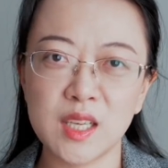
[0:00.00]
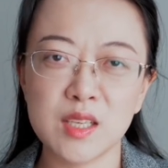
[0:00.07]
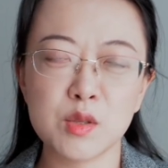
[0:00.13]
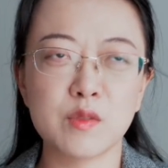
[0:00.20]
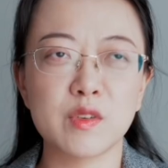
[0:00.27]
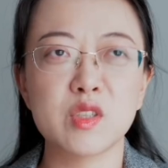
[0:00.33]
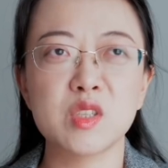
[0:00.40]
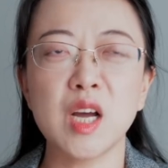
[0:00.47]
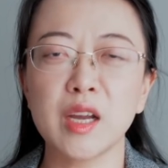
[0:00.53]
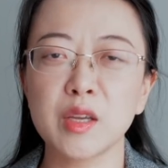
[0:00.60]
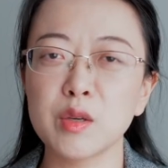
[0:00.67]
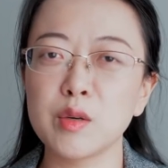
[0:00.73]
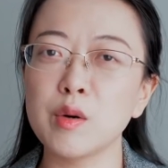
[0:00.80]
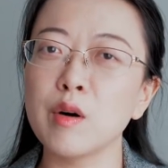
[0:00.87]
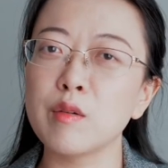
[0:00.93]
sort of a
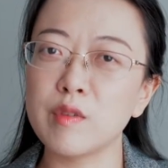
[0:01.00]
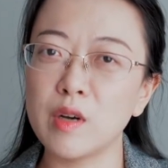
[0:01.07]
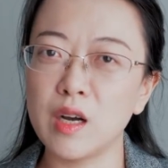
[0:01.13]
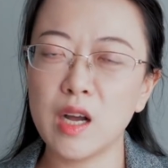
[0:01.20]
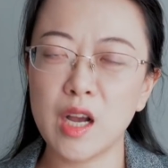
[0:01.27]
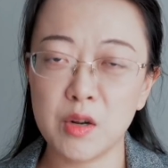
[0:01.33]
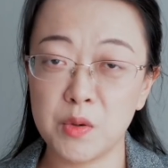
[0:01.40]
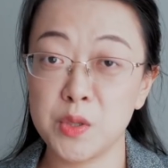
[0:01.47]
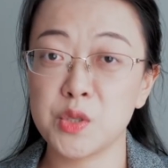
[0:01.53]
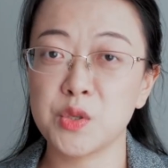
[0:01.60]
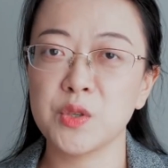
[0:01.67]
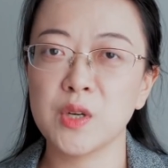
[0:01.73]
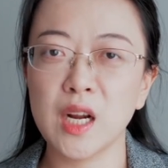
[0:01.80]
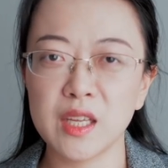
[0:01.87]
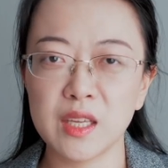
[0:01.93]
title of an
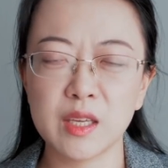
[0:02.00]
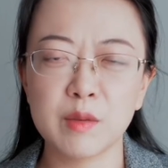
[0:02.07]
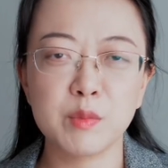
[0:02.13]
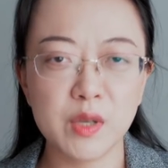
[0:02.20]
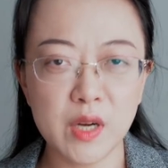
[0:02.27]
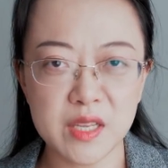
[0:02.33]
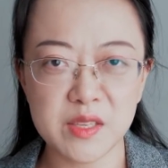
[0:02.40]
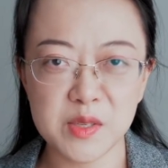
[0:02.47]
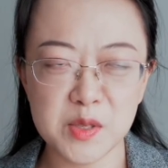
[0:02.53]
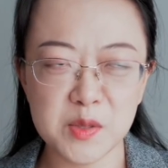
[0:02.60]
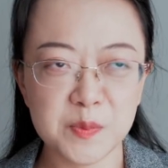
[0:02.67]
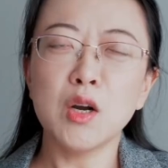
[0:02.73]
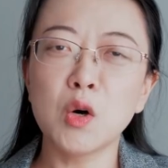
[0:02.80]
aristocratic prince.